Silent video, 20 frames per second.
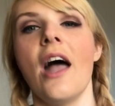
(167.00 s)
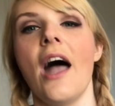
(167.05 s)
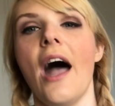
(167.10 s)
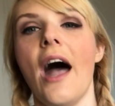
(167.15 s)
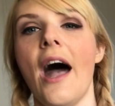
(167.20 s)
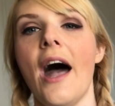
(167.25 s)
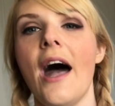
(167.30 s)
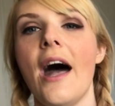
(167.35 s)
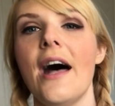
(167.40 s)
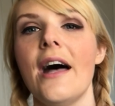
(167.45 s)

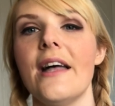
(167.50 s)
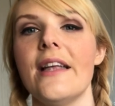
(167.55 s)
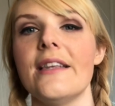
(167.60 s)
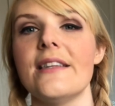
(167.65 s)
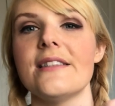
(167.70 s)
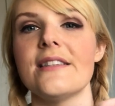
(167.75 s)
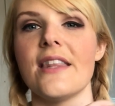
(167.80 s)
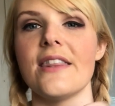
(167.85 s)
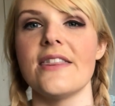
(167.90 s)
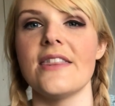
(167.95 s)

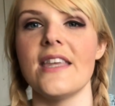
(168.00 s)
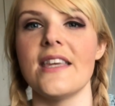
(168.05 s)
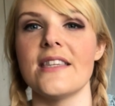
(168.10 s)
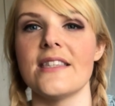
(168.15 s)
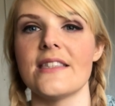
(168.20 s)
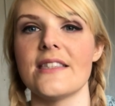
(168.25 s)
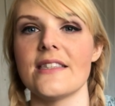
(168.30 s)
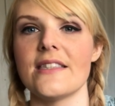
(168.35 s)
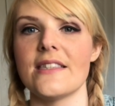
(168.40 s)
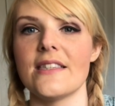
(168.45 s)
And
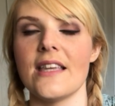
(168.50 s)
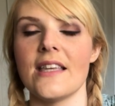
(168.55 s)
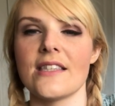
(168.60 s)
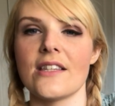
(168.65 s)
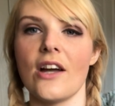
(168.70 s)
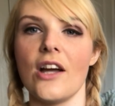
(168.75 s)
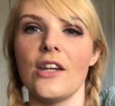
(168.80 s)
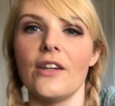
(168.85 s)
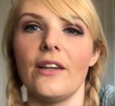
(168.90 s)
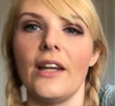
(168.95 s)
this is
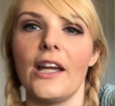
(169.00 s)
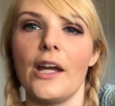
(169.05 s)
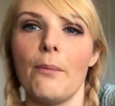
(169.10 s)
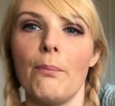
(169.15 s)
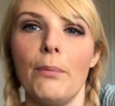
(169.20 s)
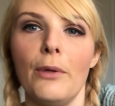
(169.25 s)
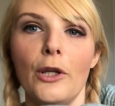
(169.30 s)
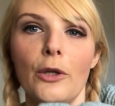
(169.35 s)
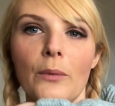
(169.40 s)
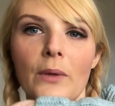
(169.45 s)
kind of like a
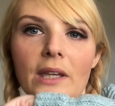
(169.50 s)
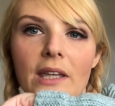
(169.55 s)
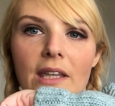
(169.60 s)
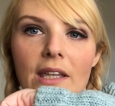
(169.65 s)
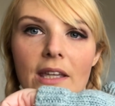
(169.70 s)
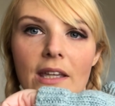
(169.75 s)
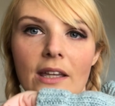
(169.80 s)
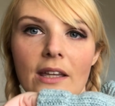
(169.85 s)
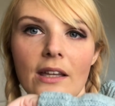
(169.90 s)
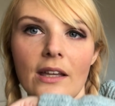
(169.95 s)

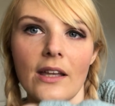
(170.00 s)
bluey,